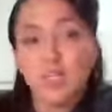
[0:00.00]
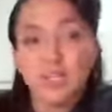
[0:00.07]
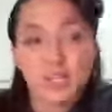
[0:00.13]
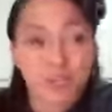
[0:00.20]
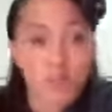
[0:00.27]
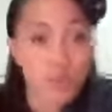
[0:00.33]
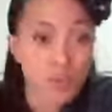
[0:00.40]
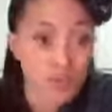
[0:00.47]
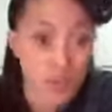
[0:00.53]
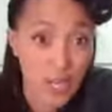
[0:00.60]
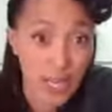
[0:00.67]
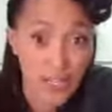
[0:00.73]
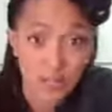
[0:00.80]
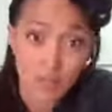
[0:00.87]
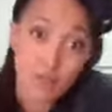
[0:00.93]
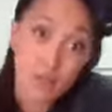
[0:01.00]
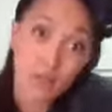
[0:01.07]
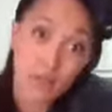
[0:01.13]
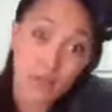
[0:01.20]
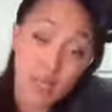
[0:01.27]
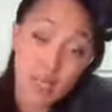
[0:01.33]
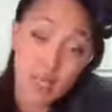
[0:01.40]
So jasmine for
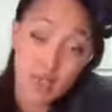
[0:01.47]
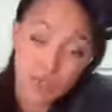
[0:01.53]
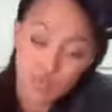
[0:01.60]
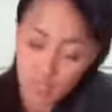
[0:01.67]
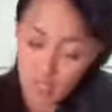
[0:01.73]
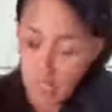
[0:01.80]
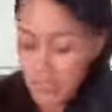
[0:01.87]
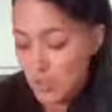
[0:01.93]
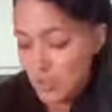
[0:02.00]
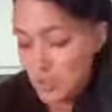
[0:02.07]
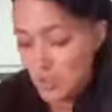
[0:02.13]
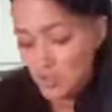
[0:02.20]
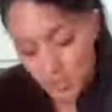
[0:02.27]
me is a really nice choice.